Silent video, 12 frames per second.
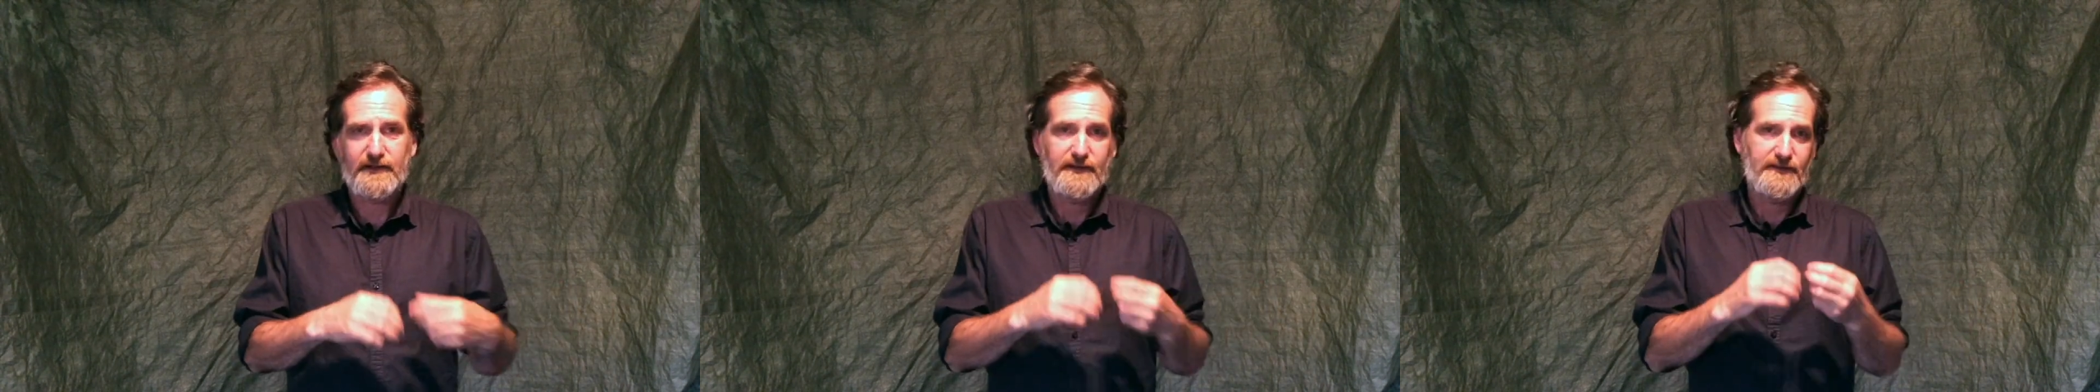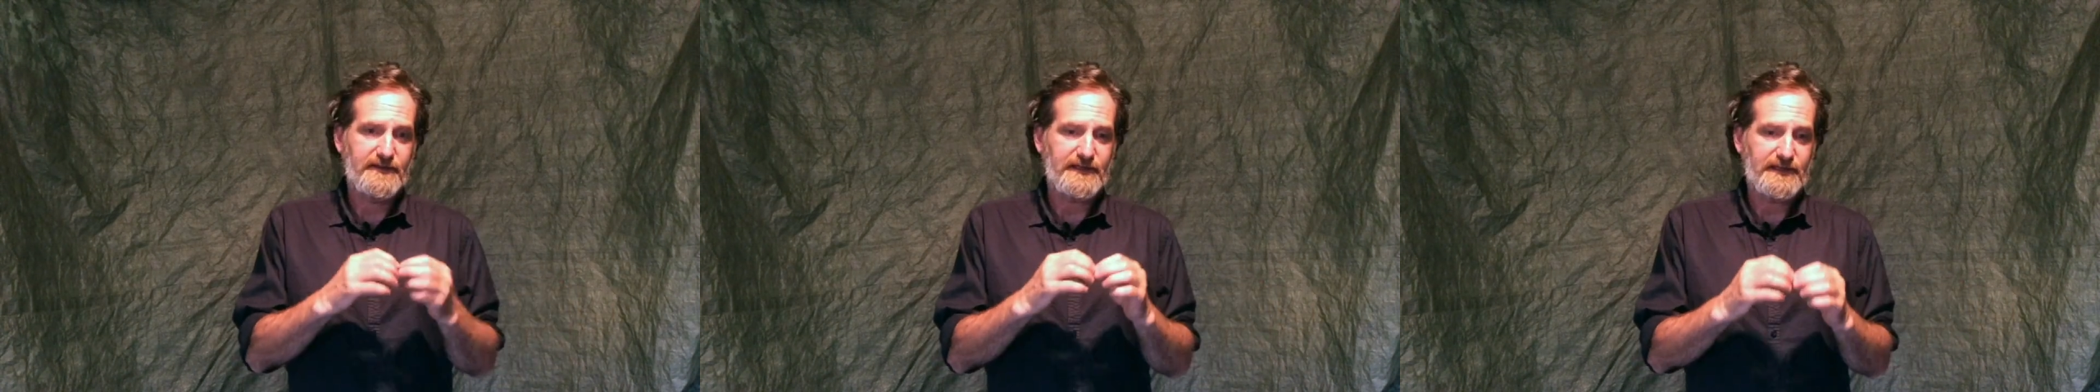
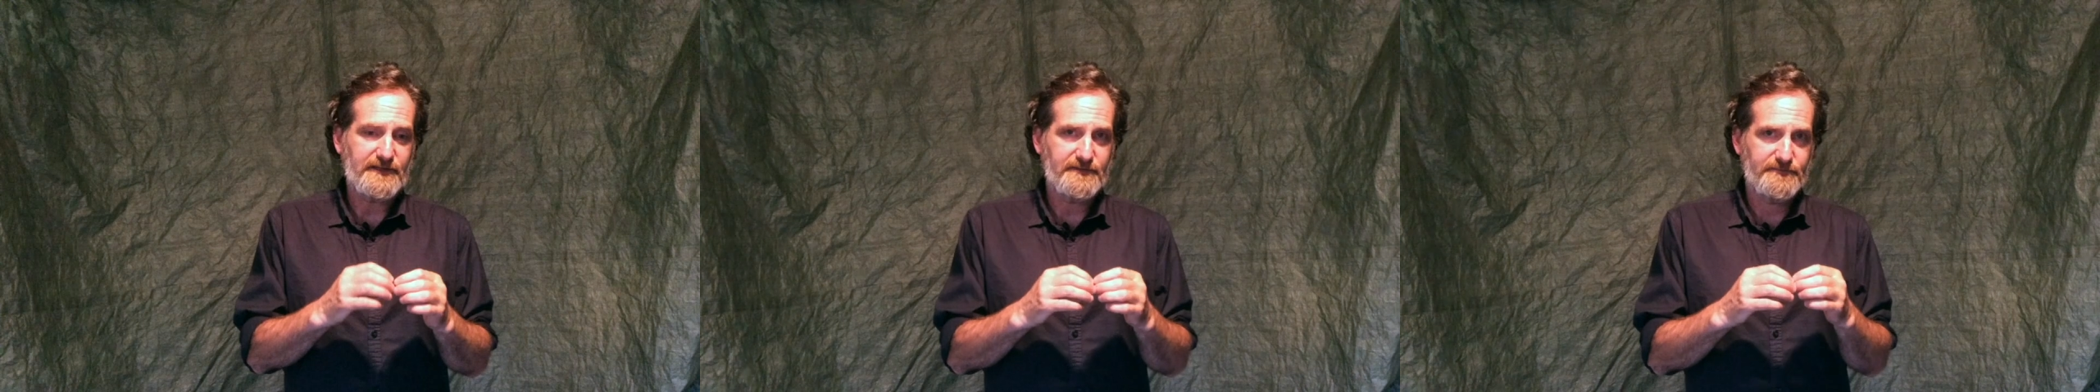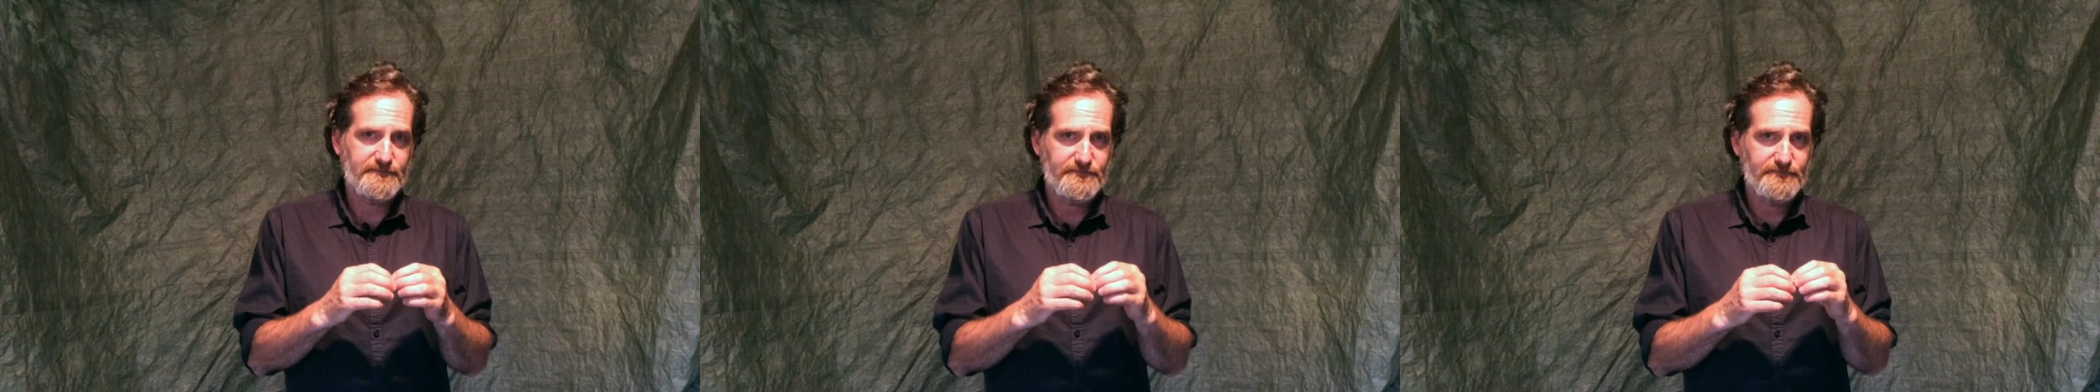
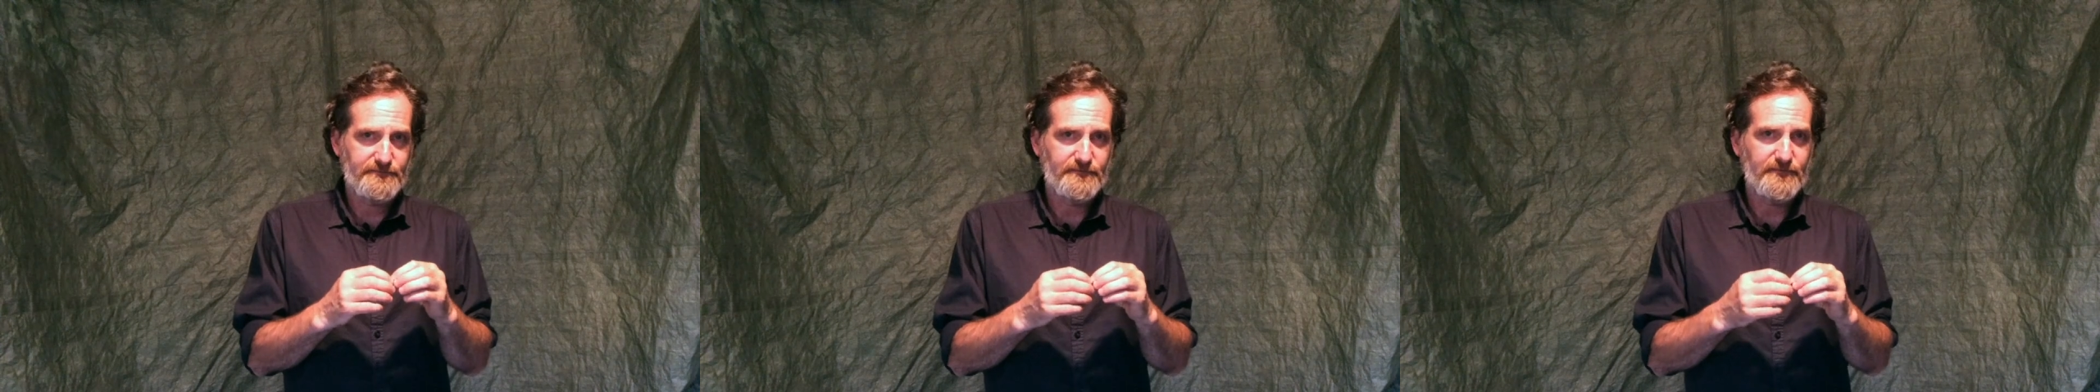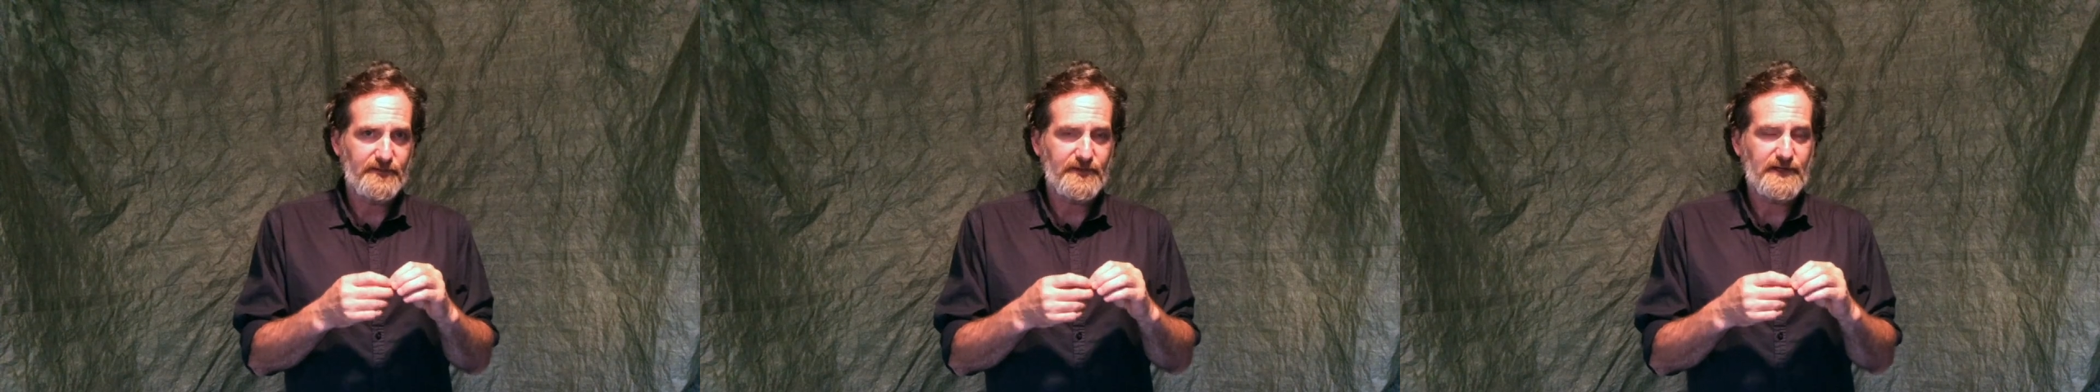
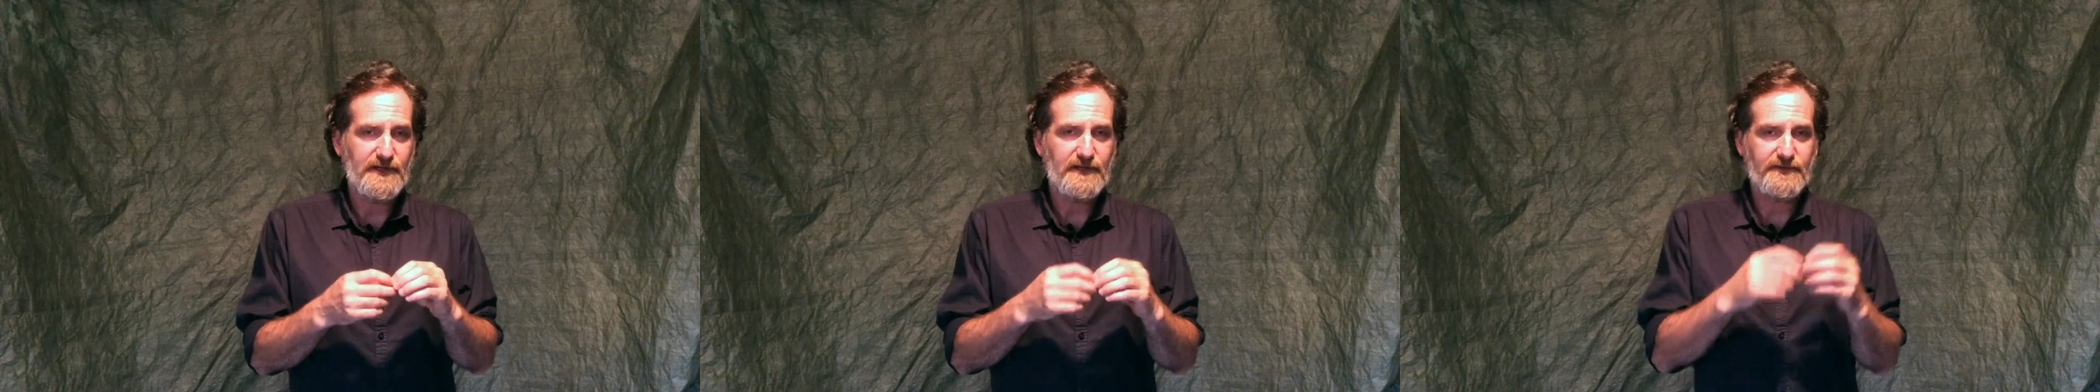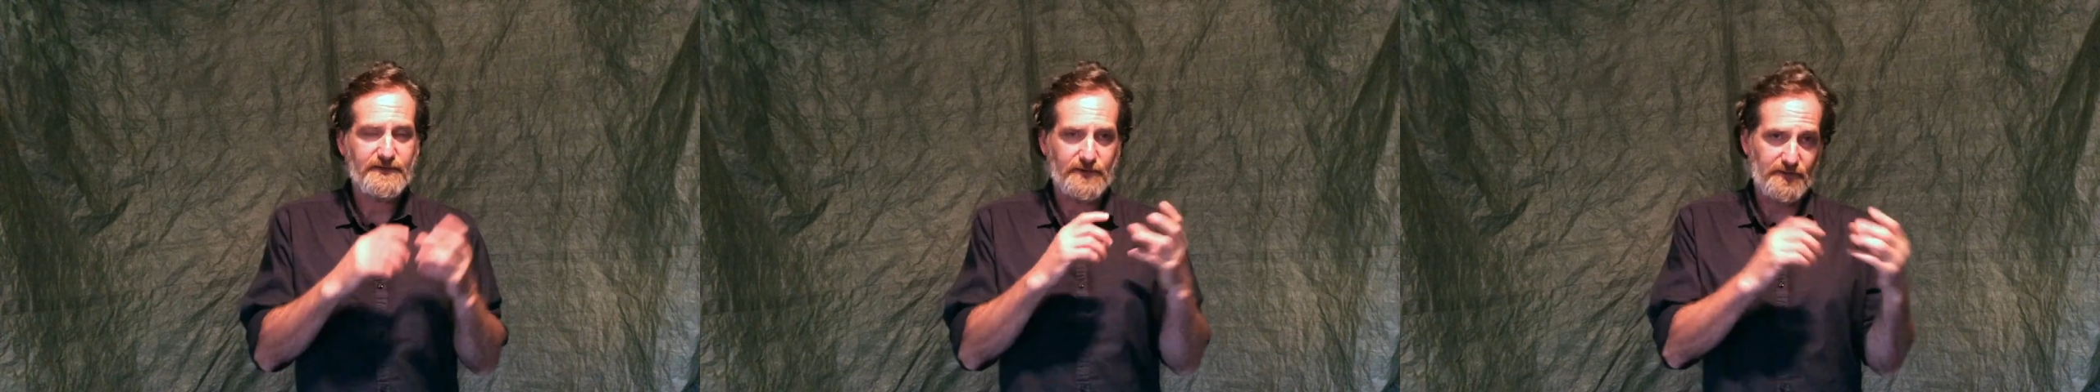
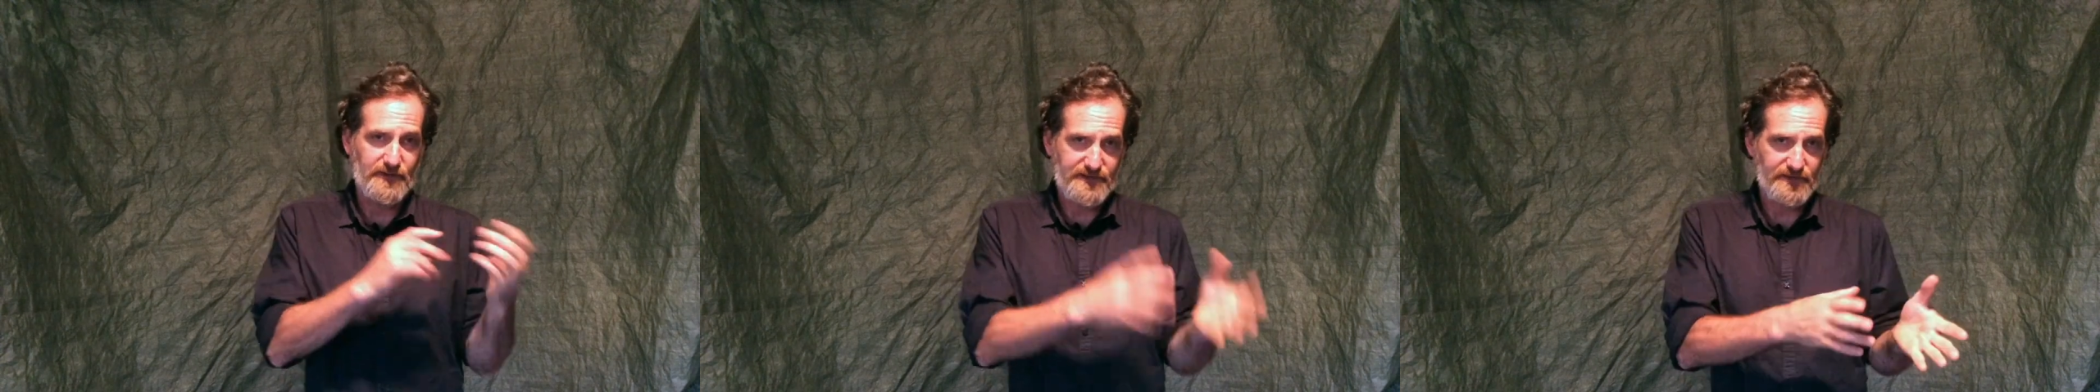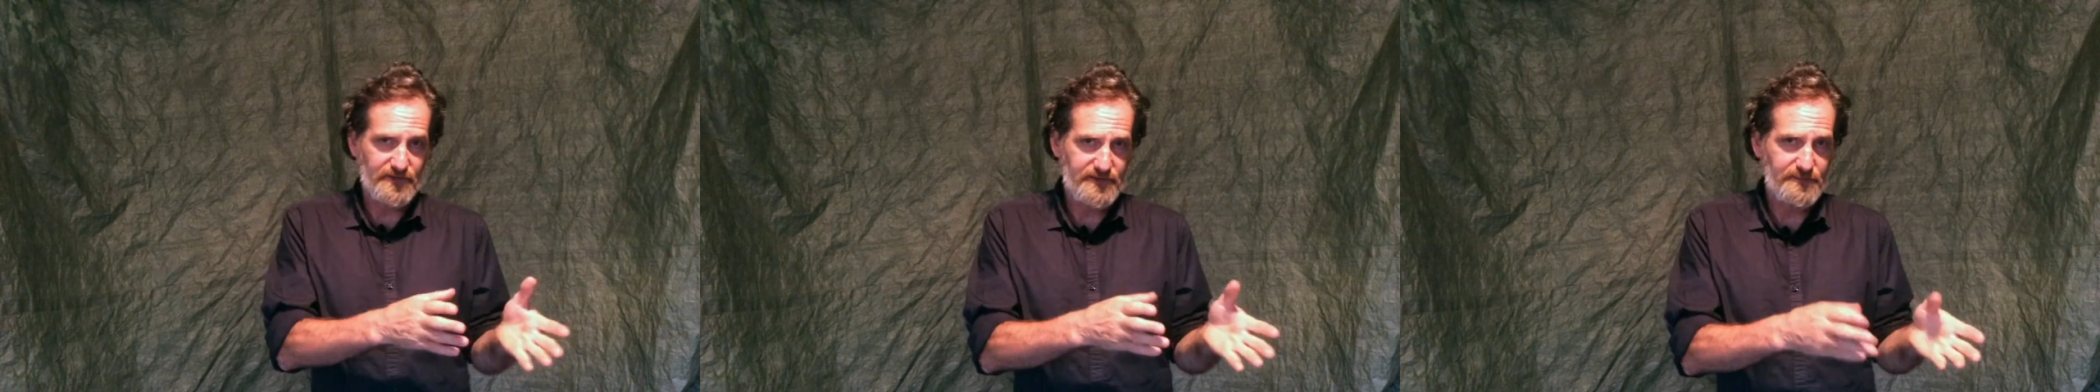So the
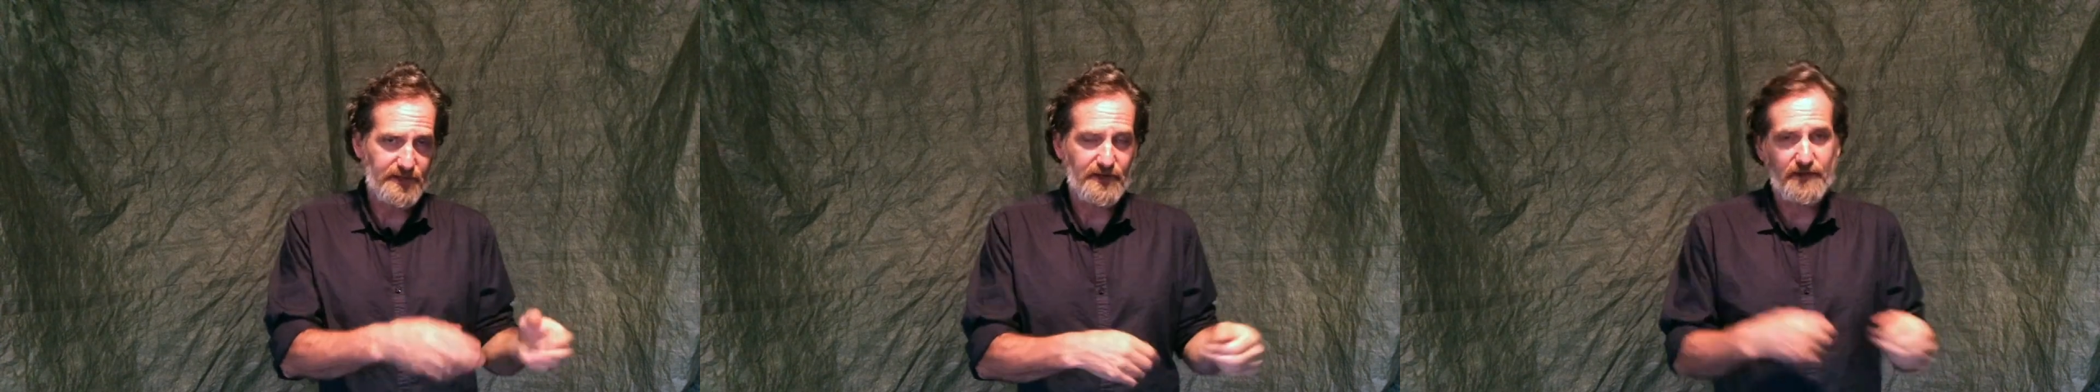silk spinner.